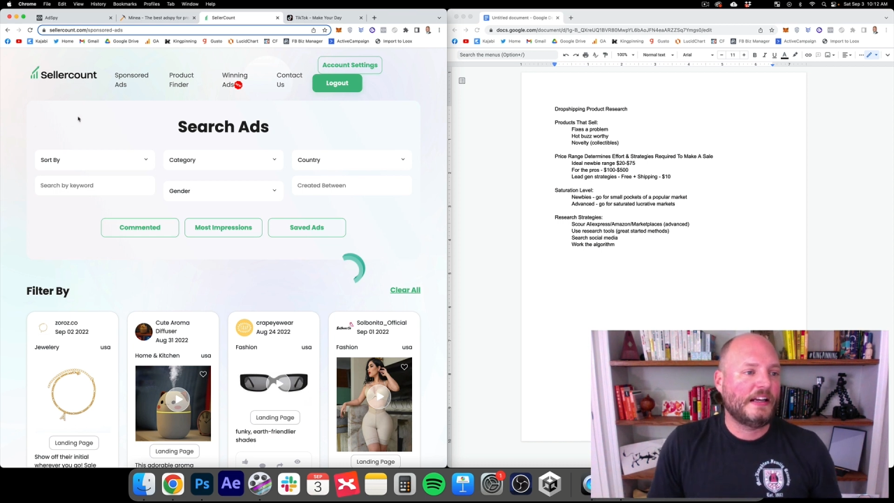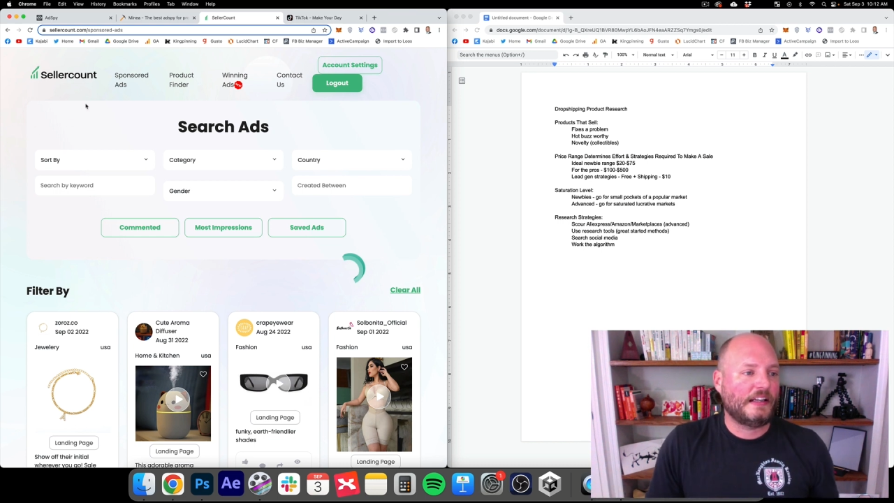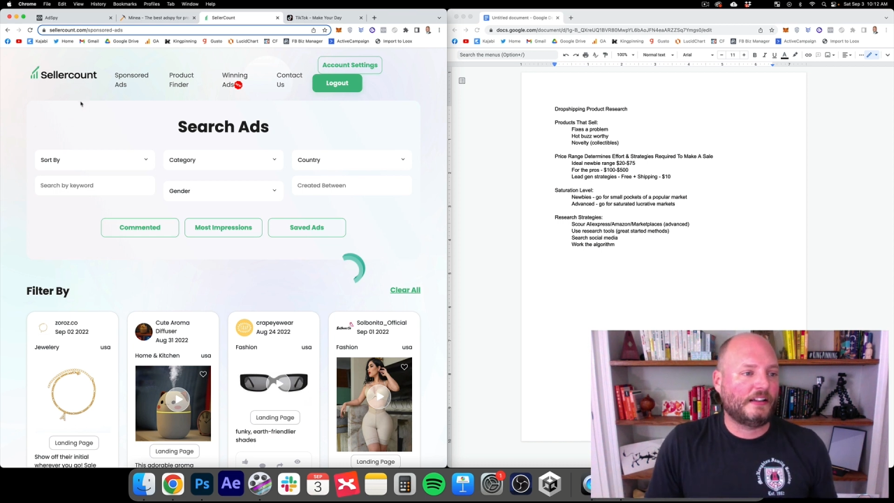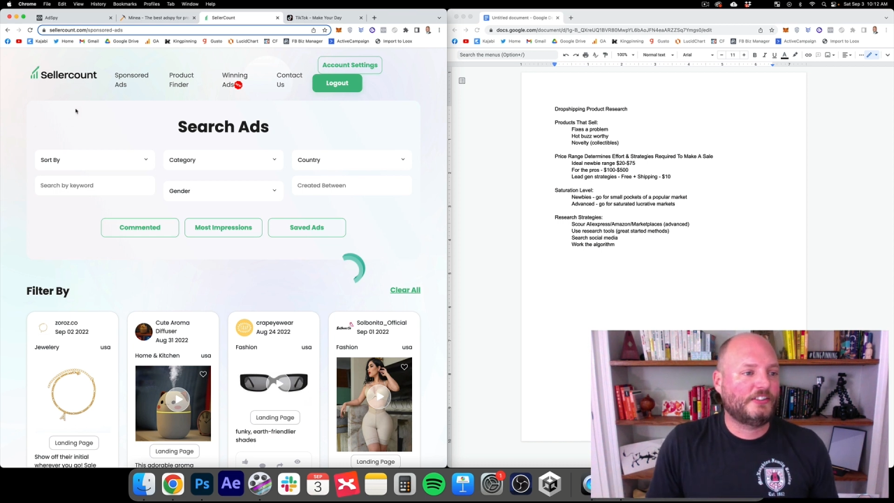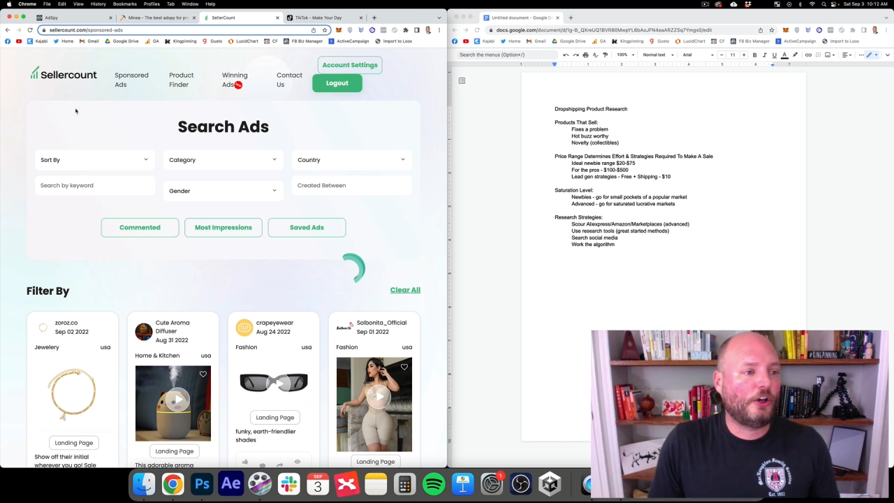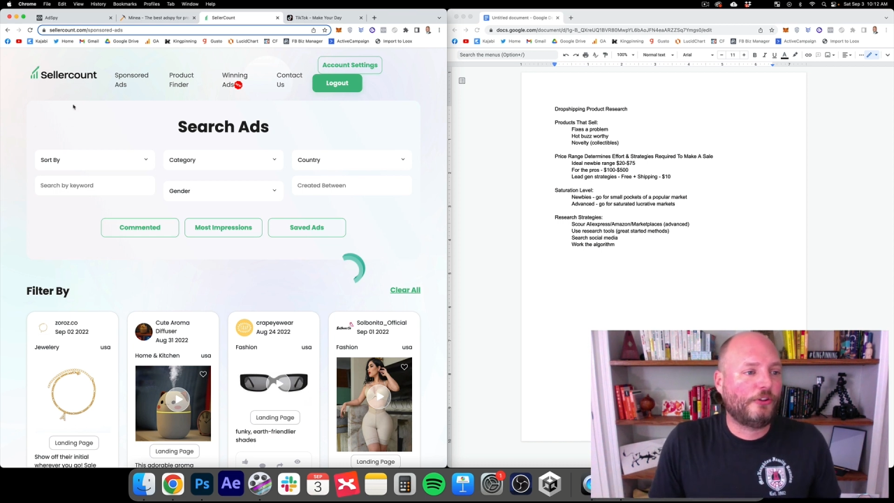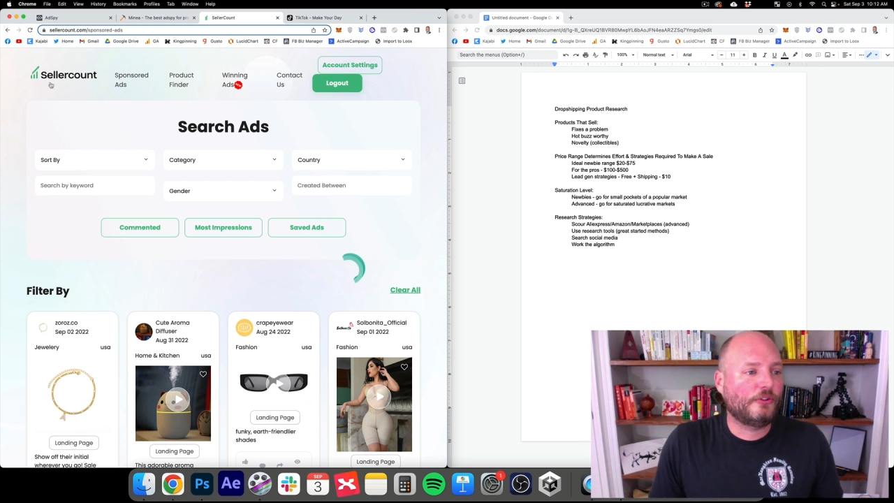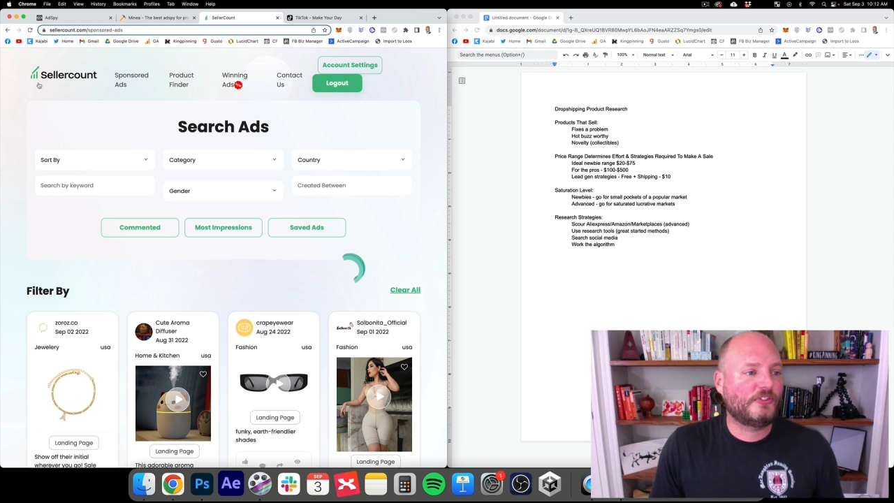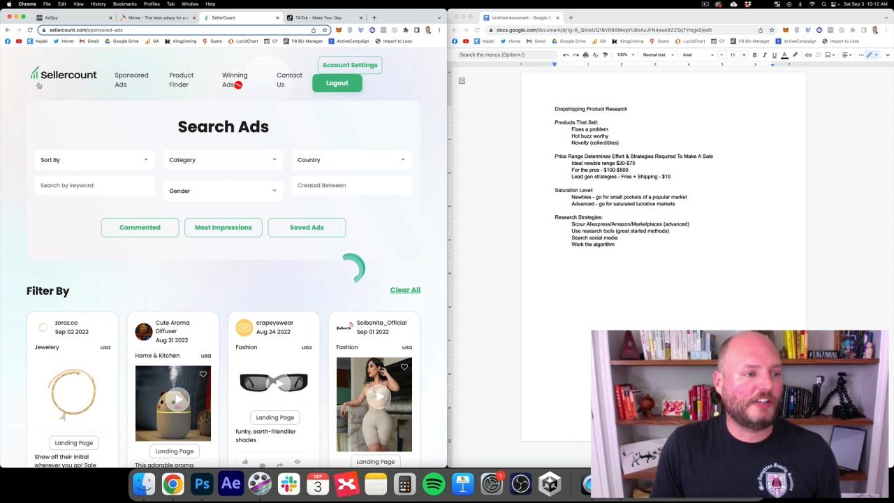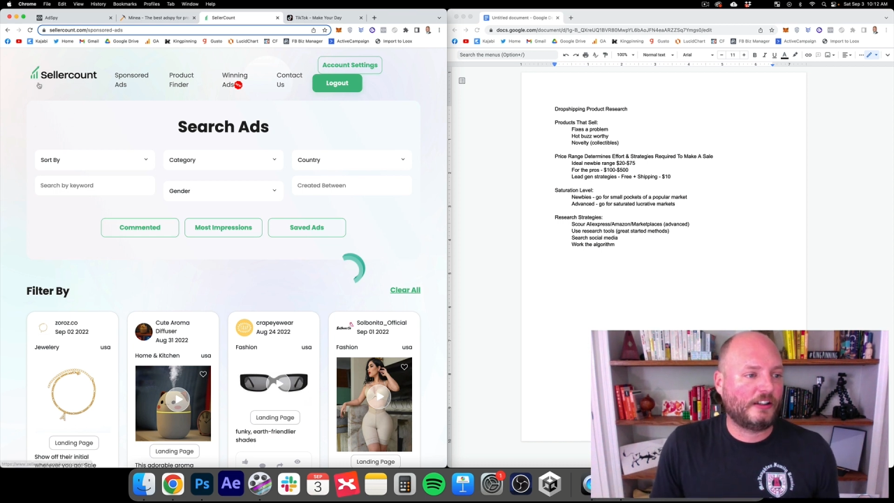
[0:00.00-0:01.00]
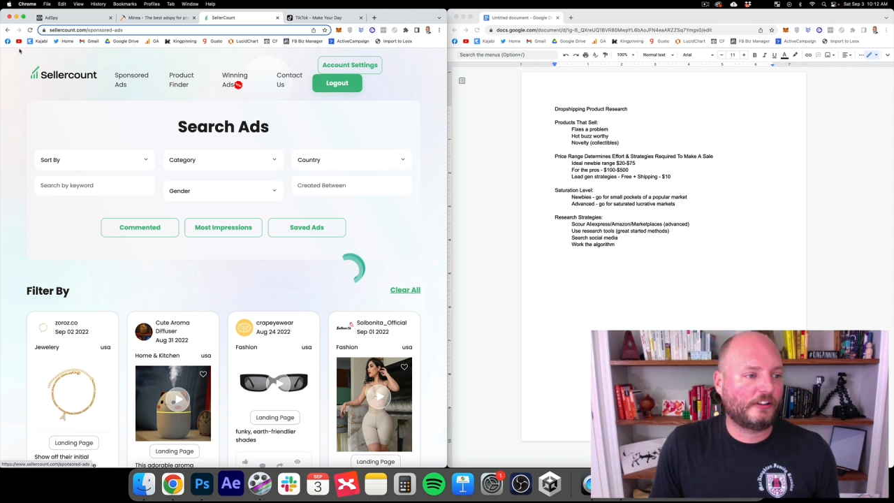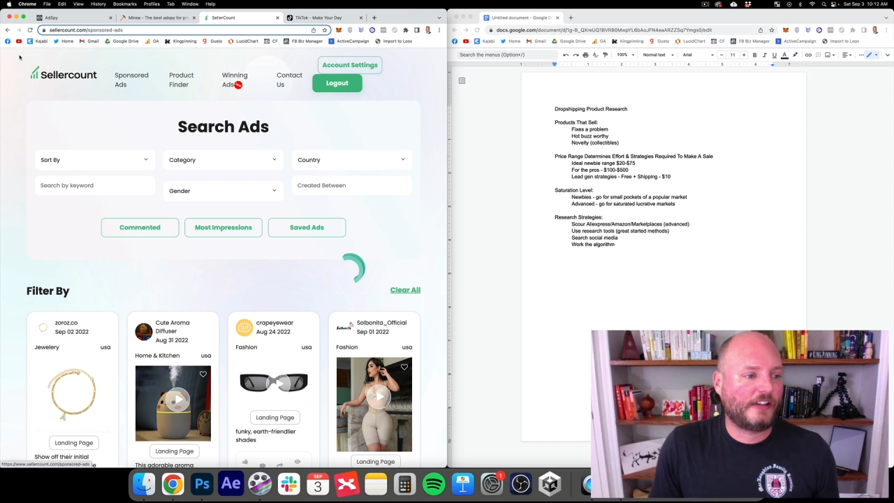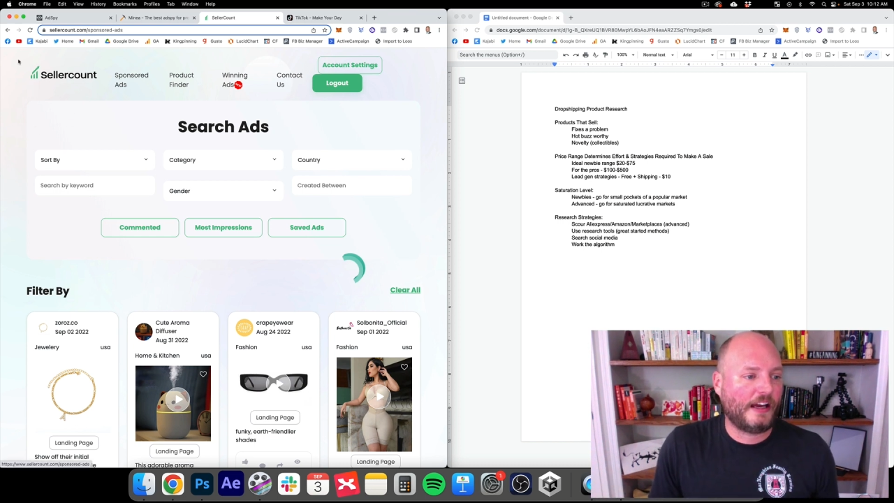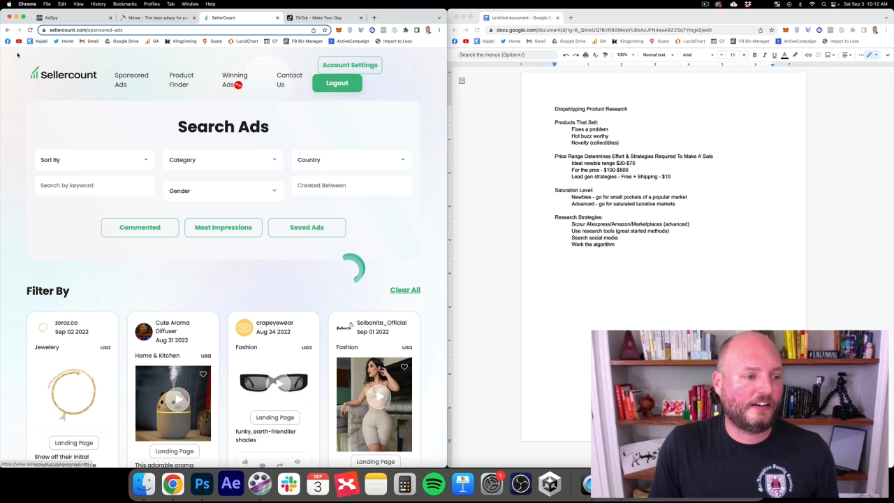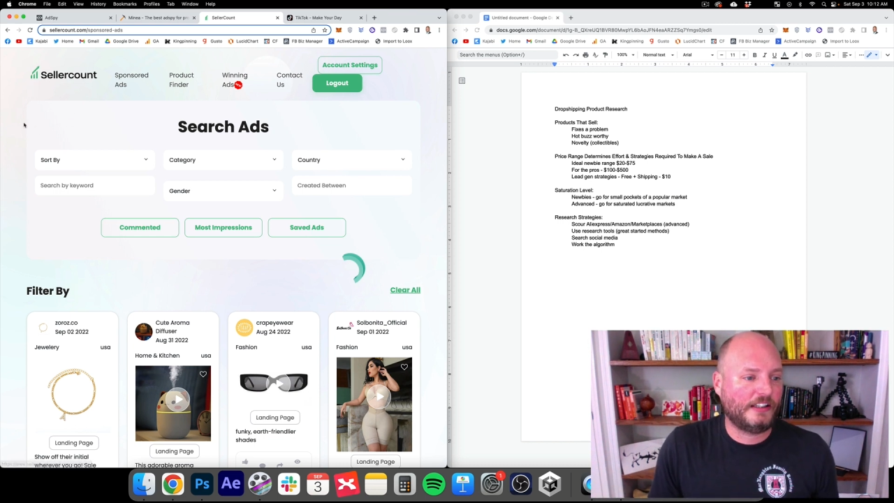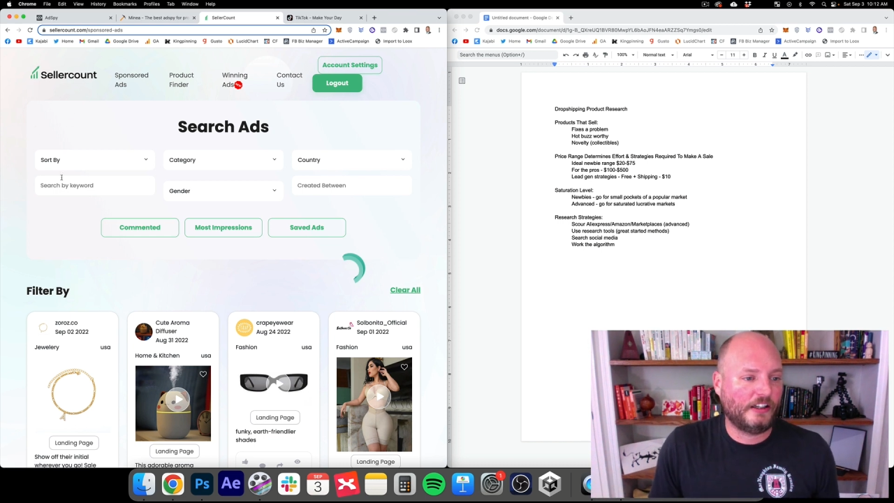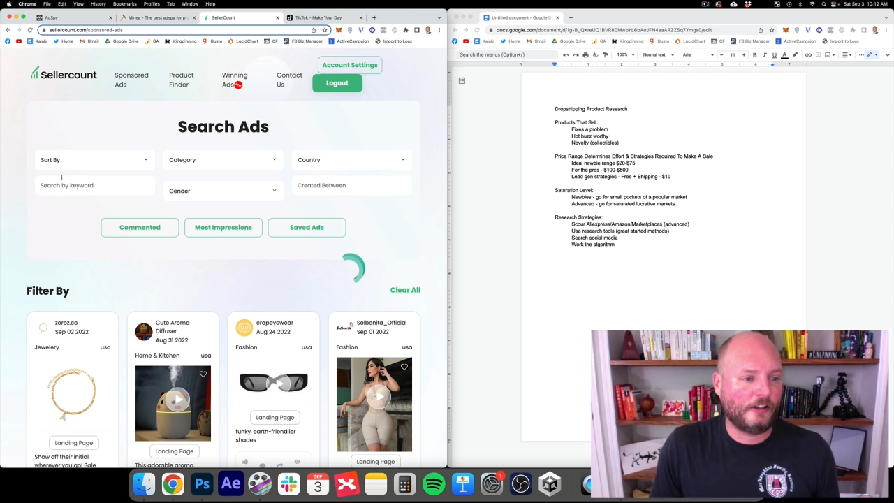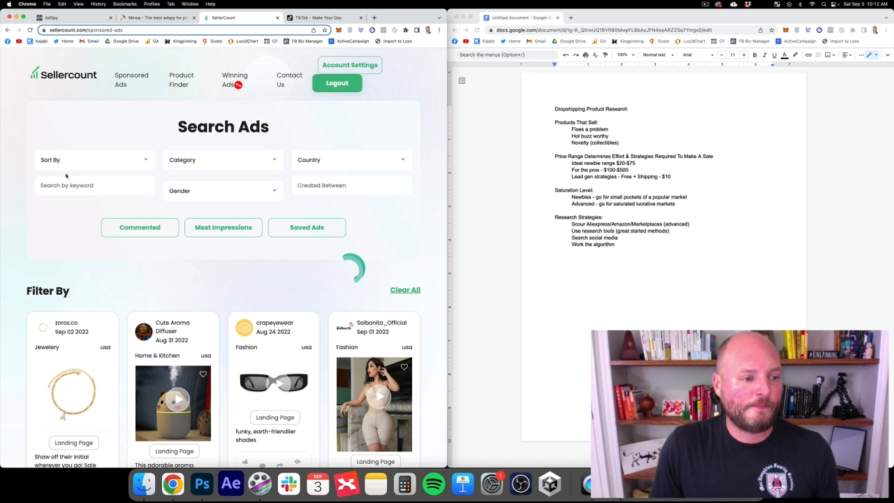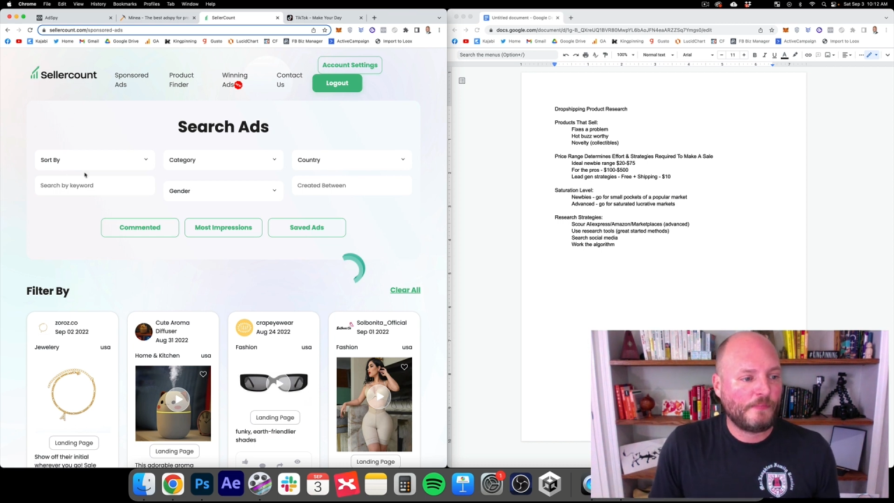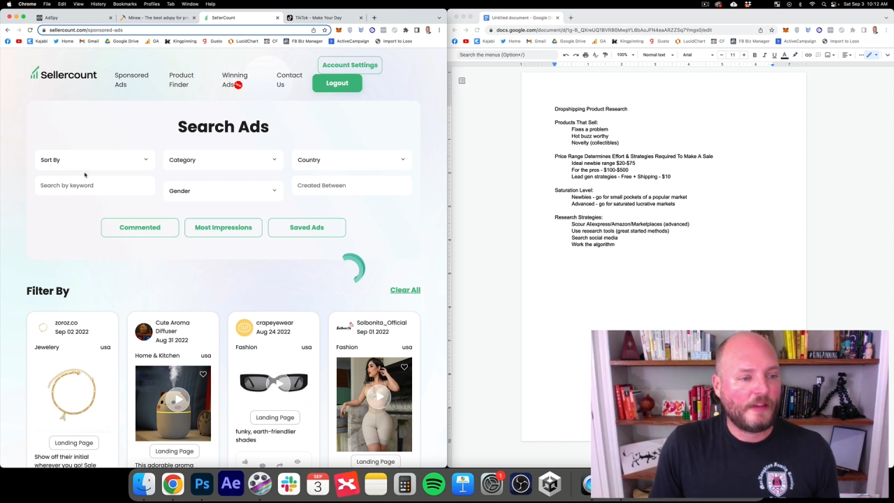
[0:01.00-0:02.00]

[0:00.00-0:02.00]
Now let's go through seller count here.